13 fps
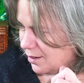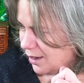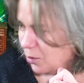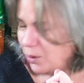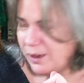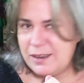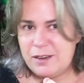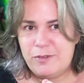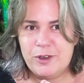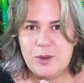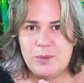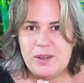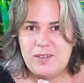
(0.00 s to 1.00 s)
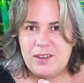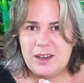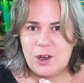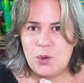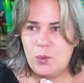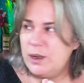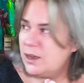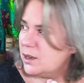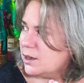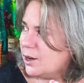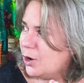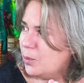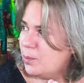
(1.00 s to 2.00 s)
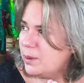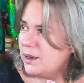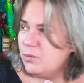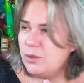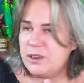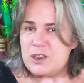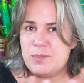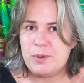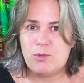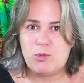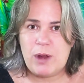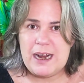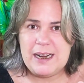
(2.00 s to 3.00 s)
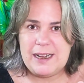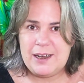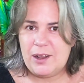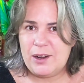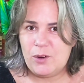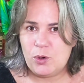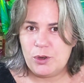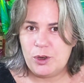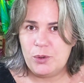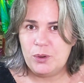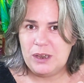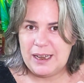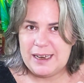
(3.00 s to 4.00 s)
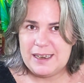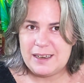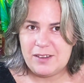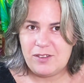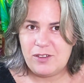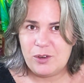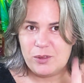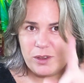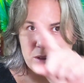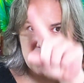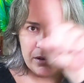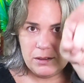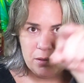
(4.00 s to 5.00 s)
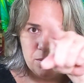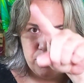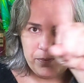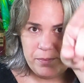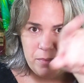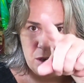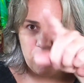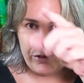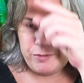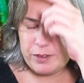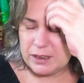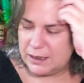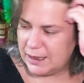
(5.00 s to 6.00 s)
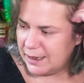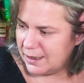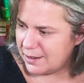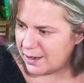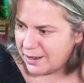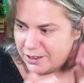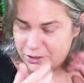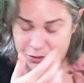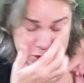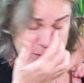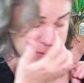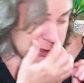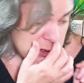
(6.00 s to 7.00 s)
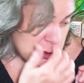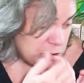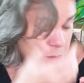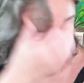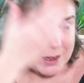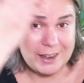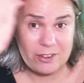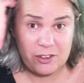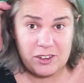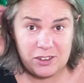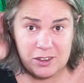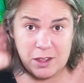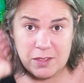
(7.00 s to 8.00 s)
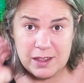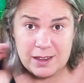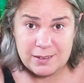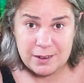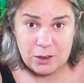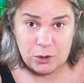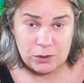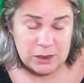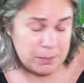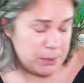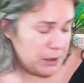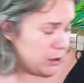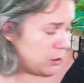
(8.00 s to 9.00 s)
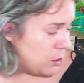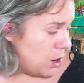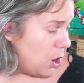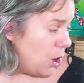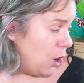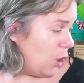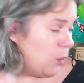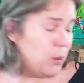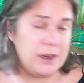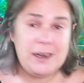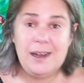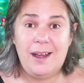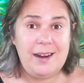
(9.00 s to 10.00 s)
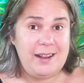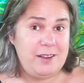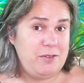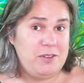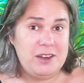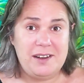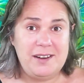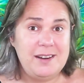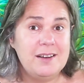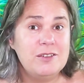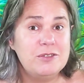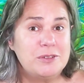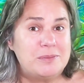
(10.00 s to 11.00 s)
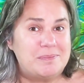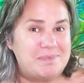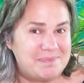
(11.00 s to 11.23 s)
I wanted to film this like a week ago, but it's been raining and or no light, and so the little, fill light that I use to make sure you can actually see the things I hold up at you would not have done enough.